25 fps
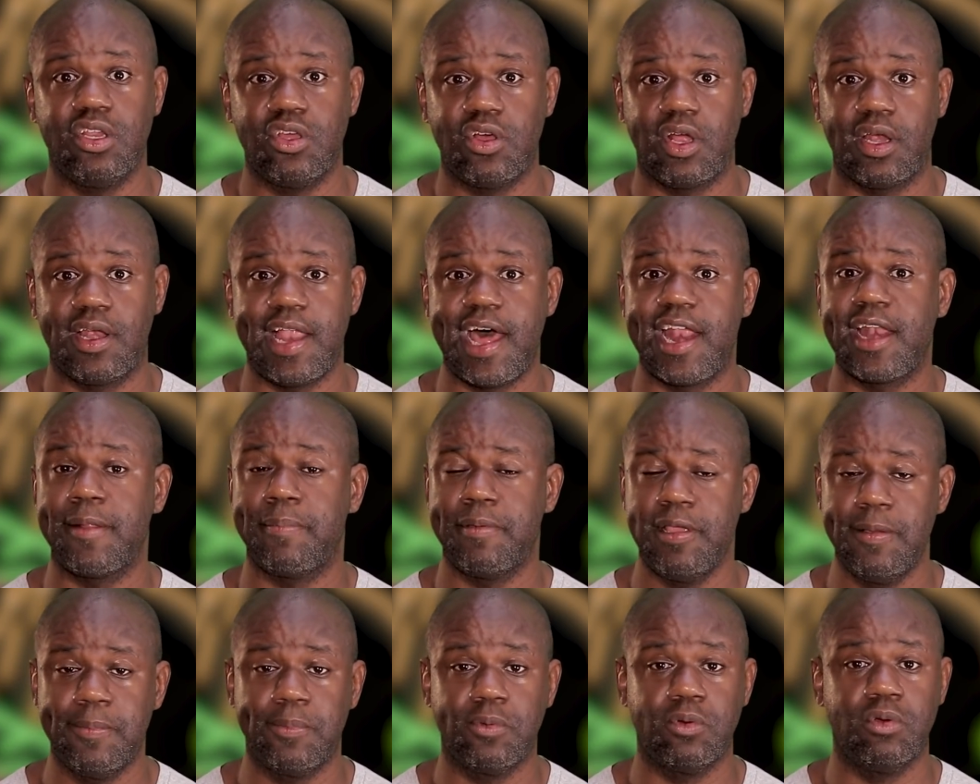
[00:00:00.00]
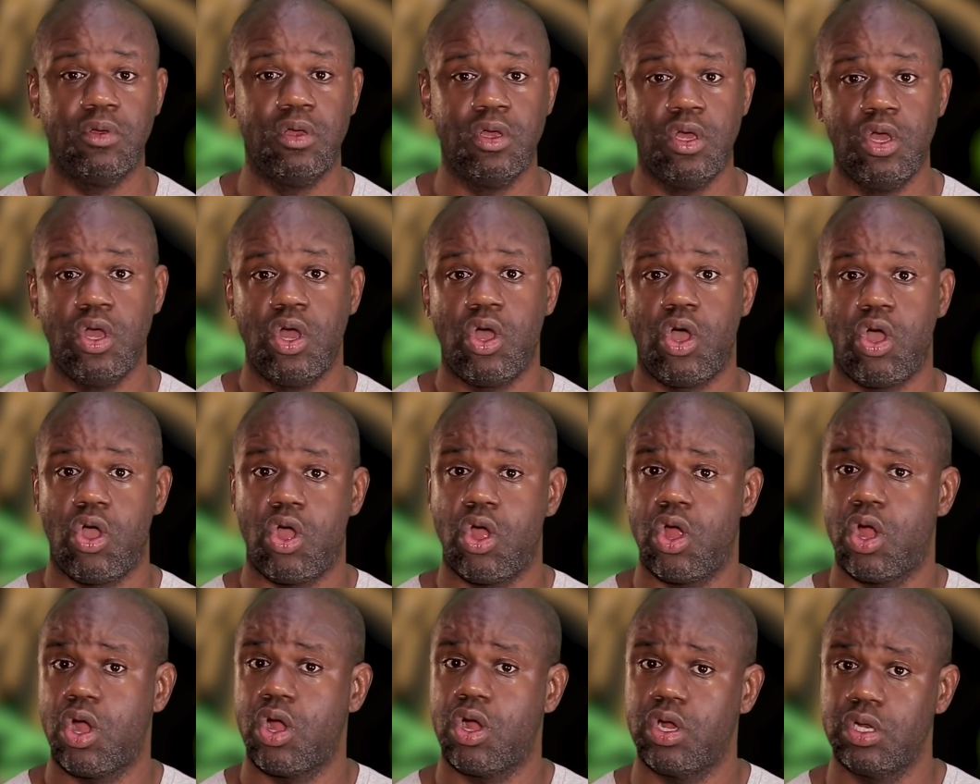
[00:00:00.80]
A lot of people
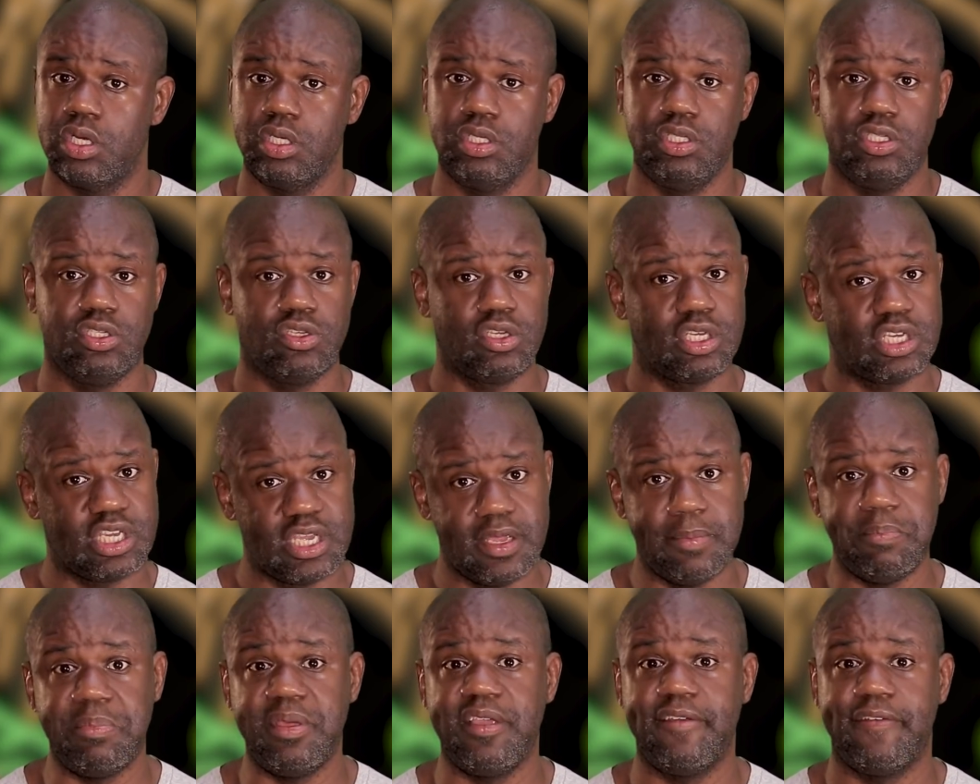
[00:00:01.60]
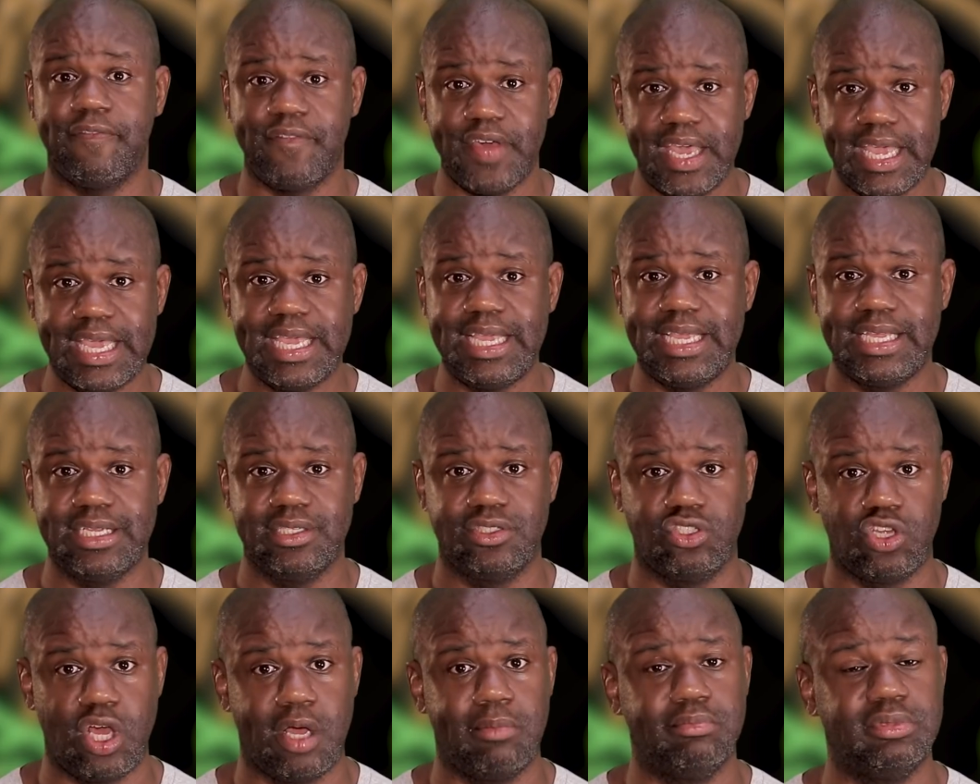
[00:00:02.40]
are, can be fake.
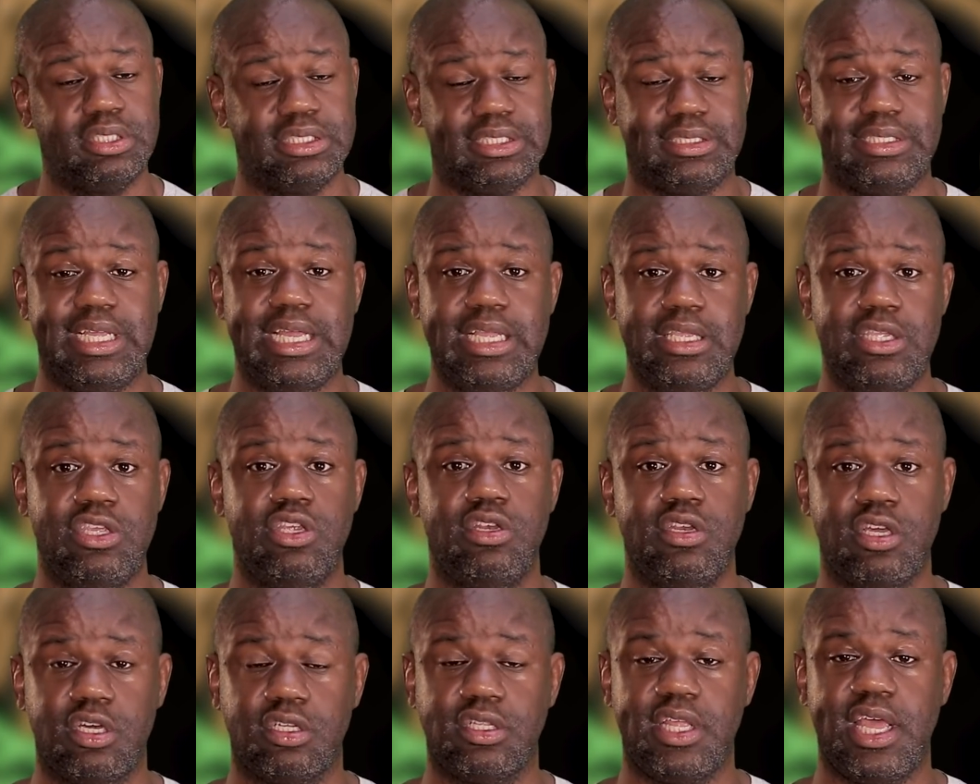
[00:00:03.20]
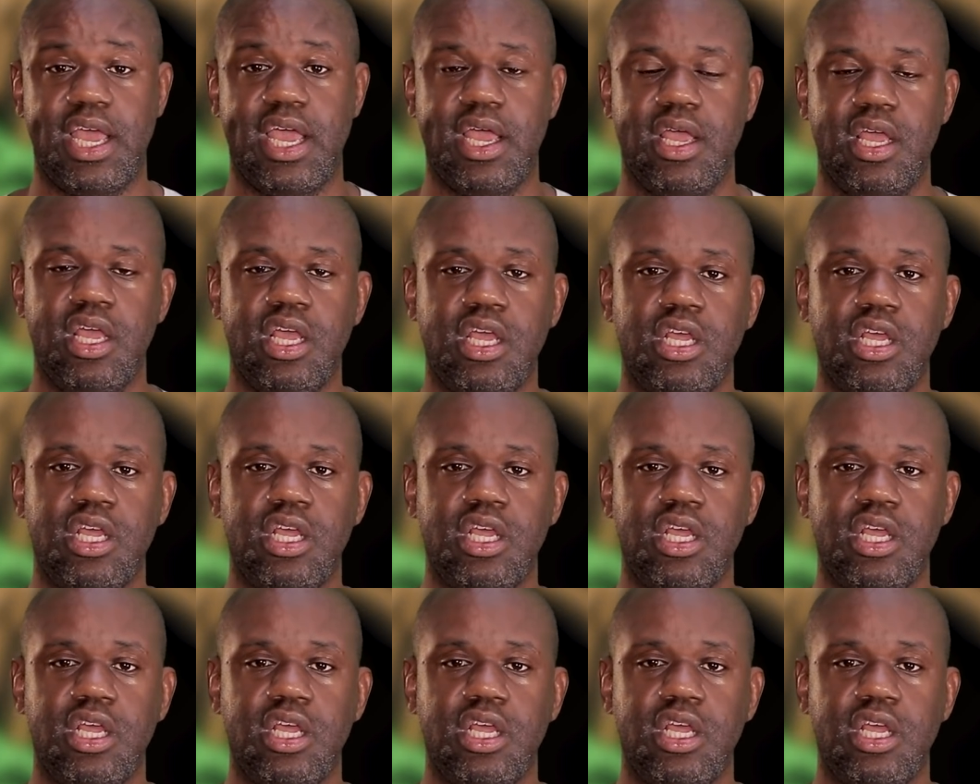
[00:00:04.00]
So I'm just letting you know that.